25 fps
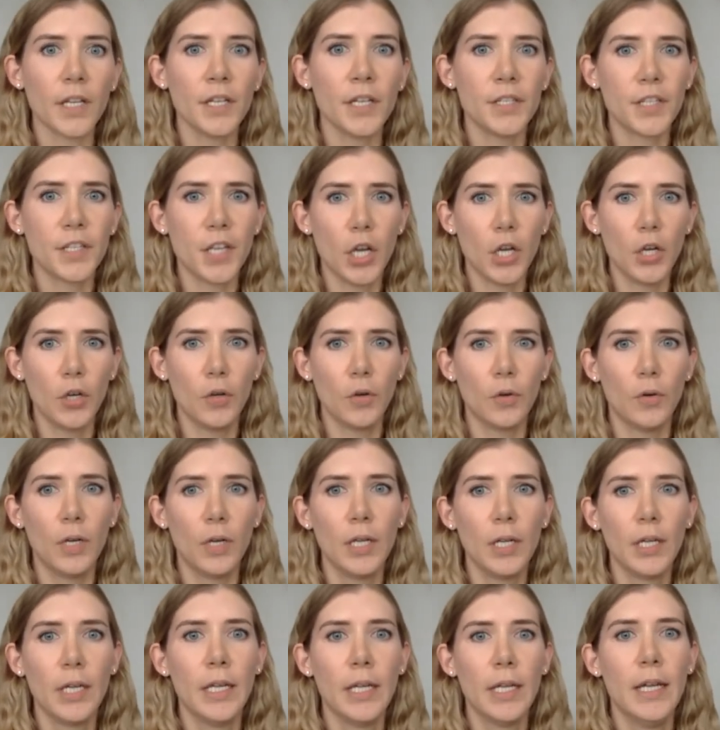So
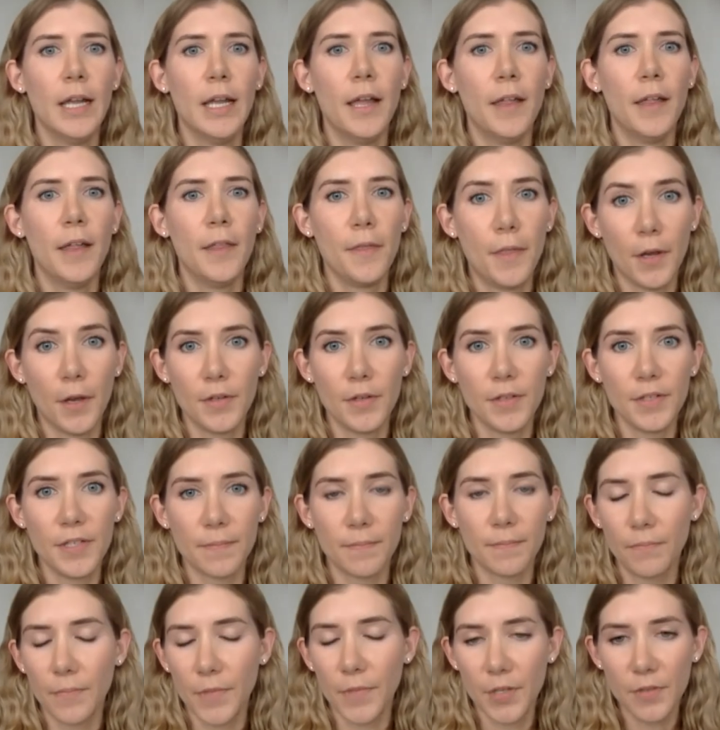those,
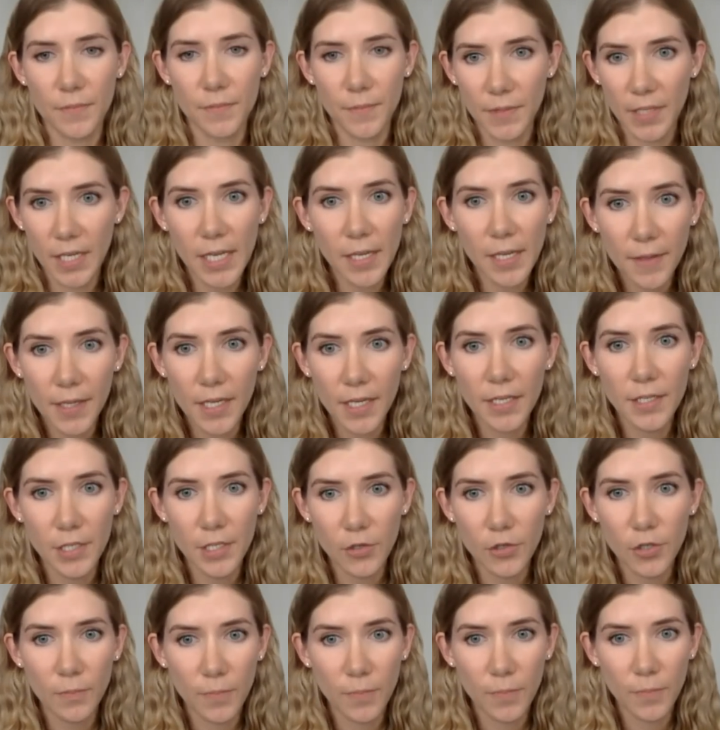those key things you
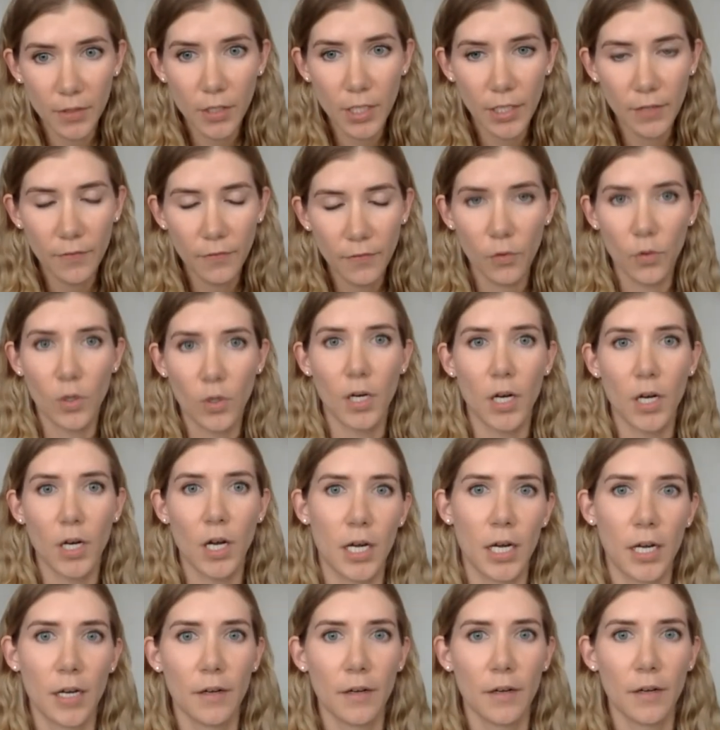should be looking for
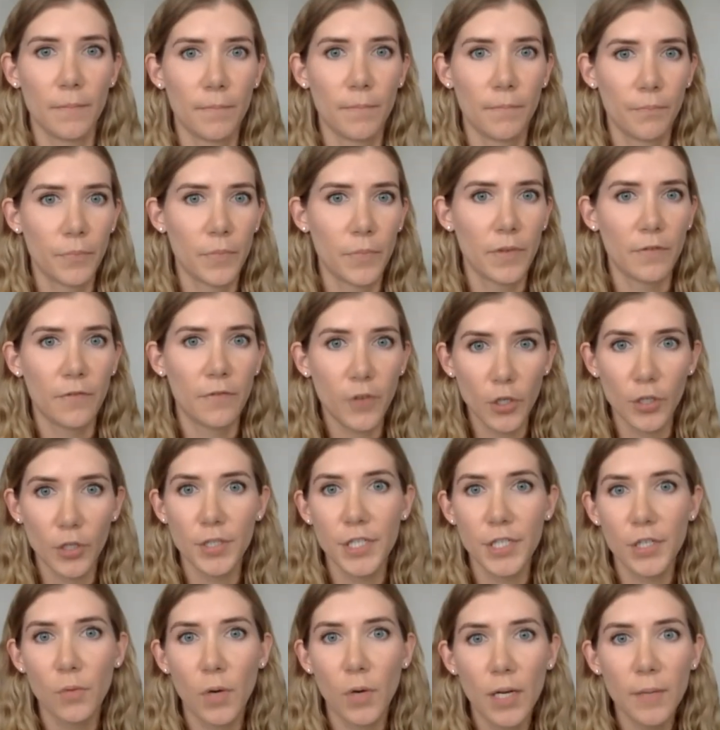are
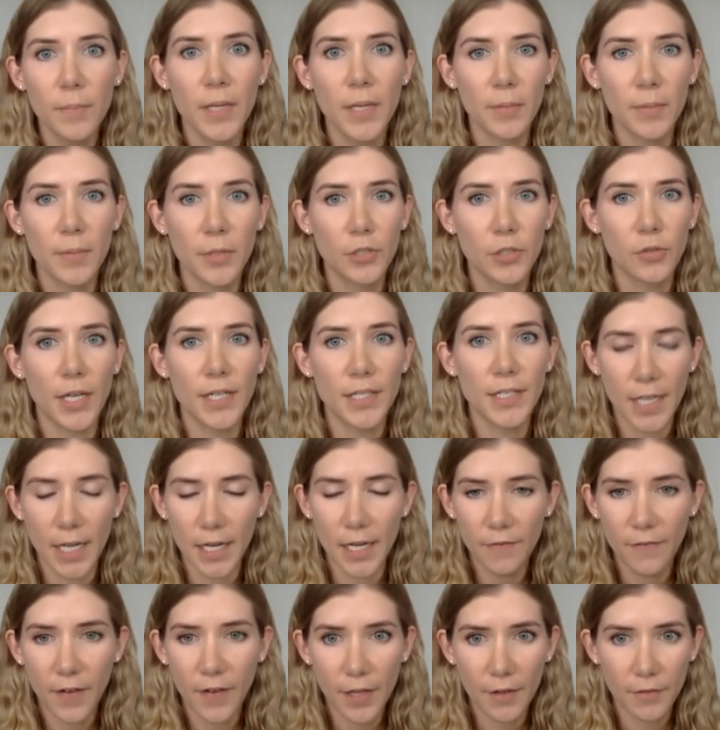First, you want to be able to
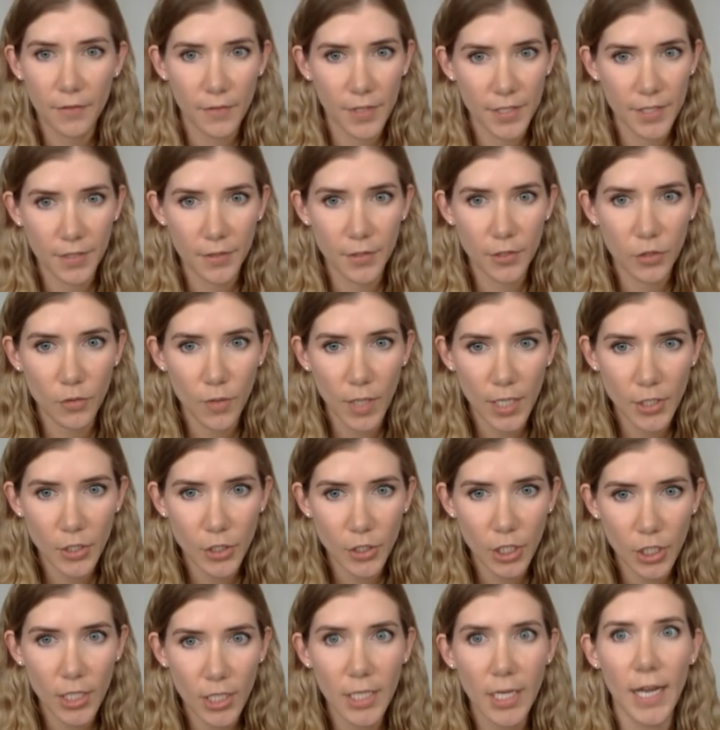identify the research
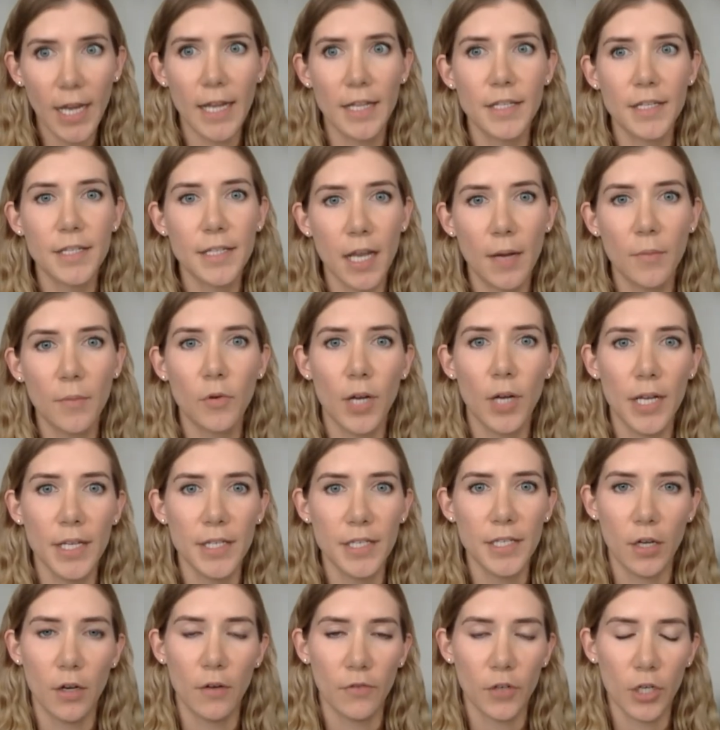question and summarize
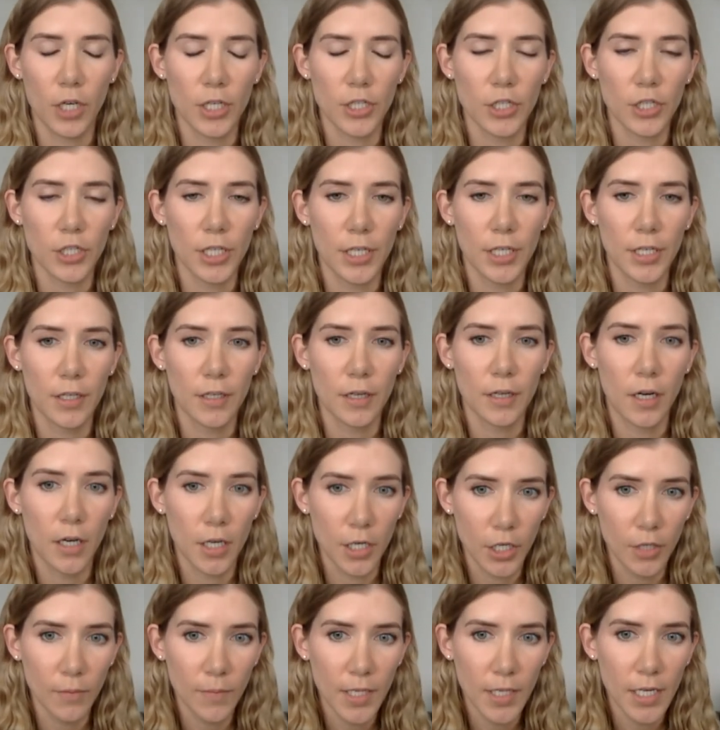the overarching
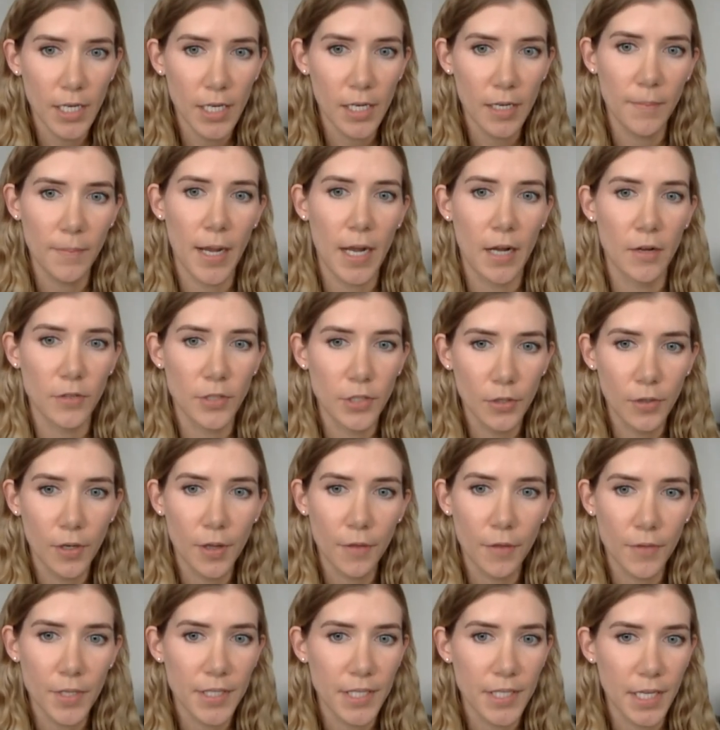argument in about two to
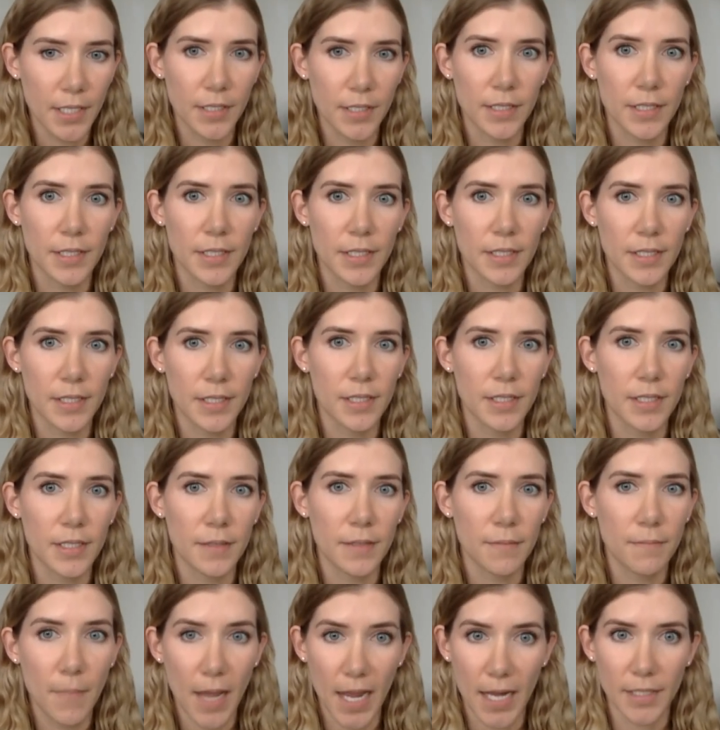three
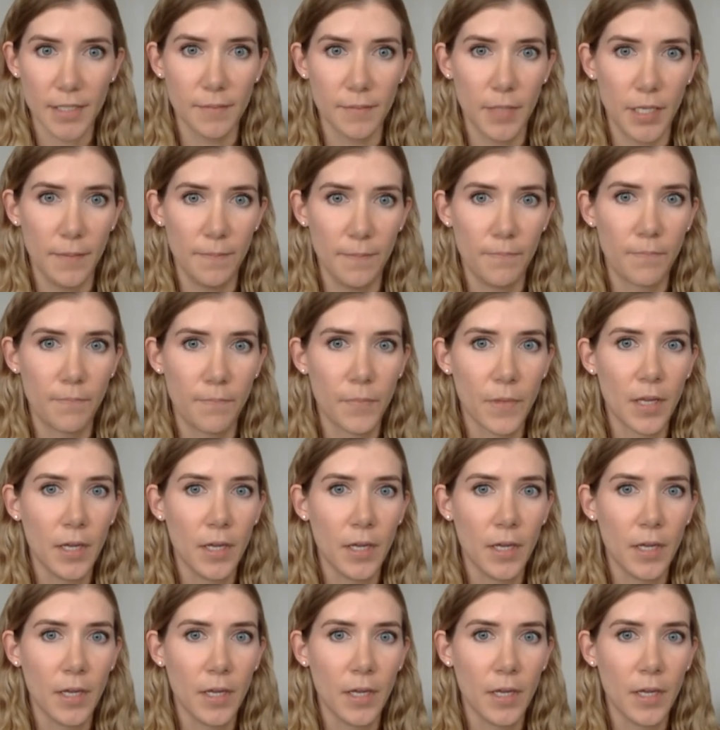sentences maximum.